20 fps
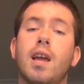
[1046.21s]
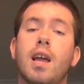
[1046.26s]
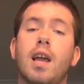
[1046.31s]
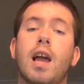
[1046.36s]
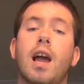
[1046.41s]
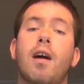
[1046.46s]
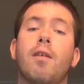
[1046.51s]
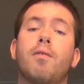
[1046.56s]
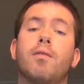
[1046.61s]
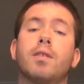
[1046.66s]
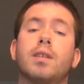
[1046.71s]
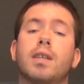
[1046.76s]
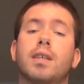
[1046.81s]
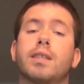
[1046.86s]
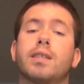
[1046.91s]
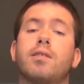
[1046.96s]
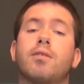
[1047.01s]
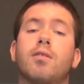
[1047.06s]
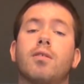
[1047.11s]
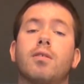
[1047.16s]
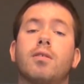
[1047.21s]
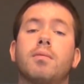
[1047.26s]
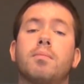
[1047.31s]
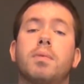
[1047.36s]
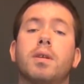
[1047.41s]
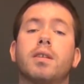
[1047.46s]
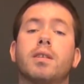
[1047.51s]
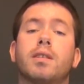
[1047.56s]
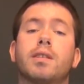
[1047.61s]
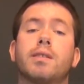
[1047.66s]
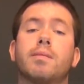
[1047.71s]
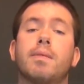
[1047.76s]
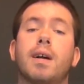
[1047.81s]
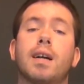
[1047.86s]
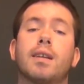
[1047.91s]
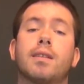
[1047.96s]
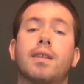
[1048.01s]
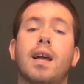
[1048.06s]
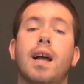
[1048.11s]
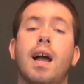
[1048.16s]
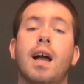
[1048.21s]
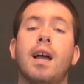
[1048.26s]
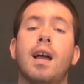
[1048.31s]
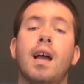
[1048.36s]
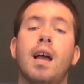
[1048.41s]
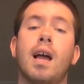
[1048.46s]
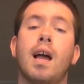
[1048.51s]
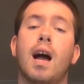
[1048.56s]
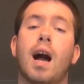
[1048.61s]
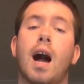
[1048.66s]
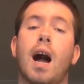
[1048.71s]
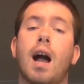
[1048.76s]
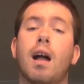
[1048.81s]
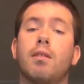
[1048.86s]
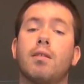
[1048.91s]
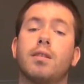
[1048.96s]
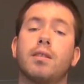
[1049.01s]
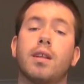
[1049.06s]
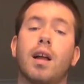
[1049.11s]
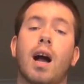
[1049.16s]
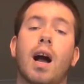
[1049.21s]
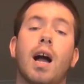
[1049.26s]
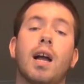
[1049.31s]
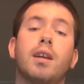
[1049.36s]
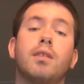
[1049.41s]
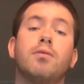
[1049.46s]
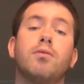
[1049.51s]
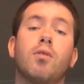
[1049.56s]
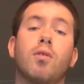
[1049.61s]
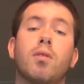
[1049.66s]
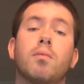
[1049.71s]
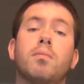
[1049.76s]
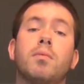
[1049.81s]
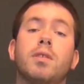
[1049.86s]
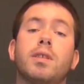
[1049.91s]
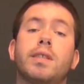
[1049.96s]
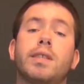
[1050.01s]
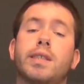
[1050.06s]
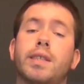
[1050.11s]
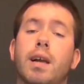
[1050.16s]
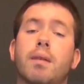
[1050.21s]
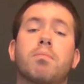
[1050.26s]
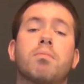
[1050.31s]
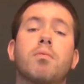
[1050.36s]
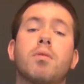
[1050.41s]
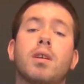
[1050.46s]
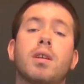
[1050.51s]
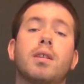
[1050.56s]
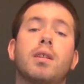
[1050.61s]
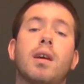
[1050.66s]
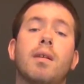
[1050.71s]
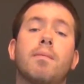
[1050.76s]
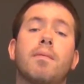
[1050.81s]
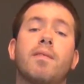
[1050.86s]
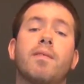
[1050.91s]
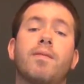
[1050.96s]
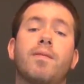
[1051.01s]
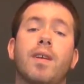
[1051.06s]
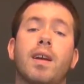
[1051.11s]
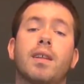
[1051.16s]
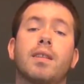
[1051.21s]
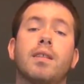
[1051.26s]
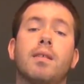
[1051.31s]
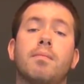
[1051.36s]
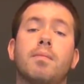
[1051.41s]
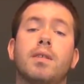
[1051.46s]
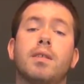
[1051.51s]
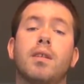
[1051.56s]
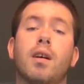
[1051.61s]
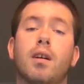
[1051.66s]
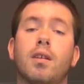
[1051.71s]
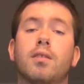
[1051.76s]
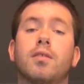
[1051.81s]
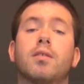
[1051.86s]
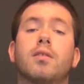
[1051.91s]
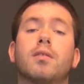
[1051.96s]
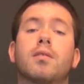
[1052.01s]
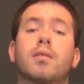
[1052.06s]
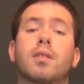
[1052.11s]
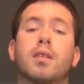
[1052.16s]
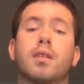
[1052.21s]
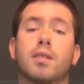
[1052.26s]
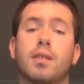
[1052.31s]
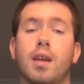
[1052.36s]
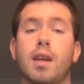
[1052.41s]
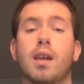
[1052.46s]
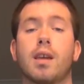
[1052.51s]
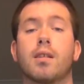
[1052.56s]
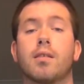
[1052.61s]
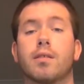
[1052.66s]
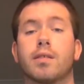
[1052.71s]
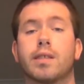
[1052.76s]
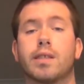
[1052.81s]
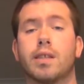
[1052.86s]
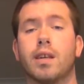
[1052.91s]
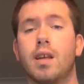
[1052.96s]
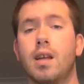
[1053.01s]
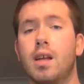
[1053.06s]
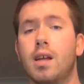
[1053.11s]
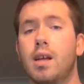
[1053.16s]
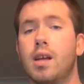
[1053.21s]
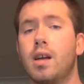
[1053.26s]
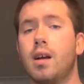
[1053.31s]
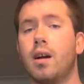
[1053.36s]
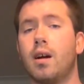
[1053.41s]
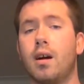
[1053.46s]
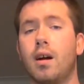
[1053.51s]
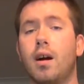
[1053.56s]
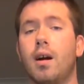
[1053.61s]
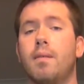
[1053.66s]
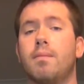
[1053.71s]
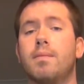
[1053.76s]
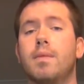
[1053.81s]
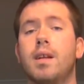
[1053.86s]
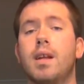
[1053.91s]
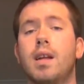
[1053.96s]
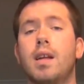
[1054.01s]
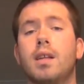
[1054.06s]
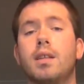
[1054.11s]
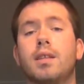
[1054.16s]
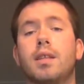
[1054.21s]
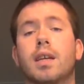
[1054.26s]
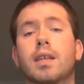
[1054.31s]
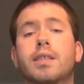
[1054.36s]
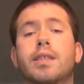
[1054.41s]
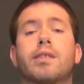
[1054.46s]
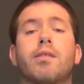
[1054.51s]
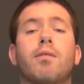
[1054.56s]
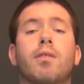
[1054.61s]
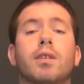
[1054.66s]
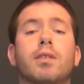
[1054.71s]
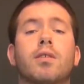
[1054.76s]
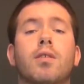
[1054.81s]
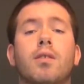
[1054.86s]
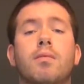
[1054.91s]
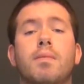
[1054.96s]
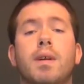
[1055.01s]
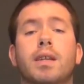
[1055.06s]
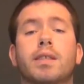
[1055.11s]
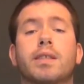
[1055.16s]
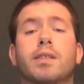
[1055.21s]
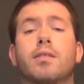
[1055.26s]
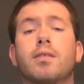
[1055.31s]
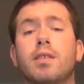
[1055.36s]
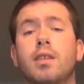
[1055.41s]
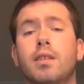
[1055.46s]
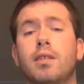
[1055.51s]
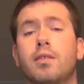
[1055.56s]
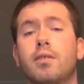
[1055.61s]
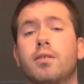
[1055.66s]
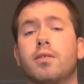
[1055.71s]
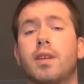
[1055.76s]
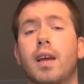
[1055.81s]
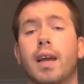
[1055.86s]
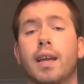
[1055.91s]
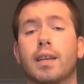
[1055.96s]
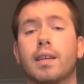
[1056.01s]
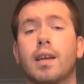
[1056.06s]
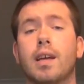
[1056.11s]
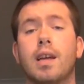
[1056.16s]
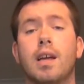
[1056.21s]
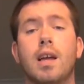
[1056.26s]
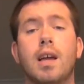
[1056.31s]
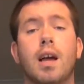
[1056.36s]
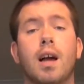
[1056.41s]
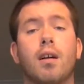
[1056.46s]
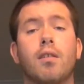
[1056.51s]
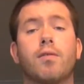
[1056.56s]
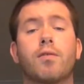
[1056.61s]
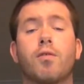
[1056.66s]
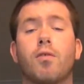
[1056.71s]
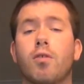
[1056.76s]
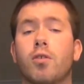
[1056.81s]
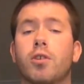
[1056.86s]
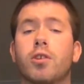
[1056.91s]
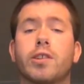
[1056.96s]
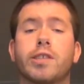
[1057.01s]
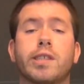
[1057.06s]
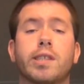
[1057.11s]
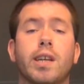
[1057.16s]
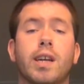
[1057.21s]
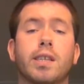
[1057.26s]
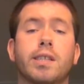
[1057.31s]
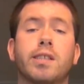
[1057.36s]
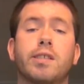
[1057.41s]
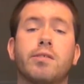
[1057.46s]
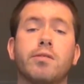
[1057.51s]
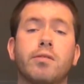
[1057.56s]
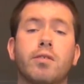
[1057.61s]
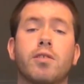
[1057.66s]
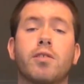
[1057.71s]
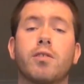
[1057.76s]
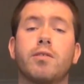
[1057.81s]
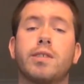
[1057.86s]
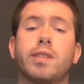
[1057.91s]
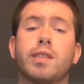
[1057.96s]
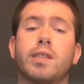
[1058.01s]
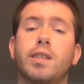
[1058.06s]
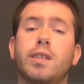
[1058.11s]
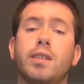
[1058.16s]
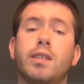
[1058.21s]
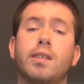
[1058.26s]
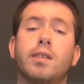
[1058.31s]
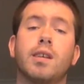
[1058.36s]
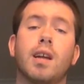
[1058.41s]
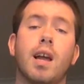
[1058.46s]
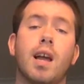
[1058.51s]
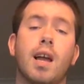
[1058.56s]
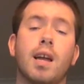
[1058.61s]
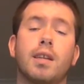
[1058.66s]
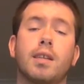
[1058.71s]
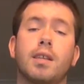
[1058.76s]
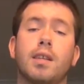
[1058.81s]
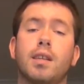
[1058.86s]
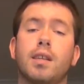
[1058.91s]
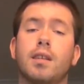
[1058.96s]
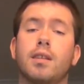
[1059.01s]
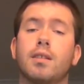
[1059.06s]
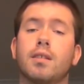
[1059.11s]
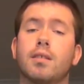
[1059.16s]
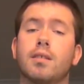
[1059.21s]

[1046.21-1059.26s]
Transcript: everyone has their own opinions about that. I normally separated them and fed them in other containers. Next I want to talk about is cleaning your tank. Of course, as soon as you see any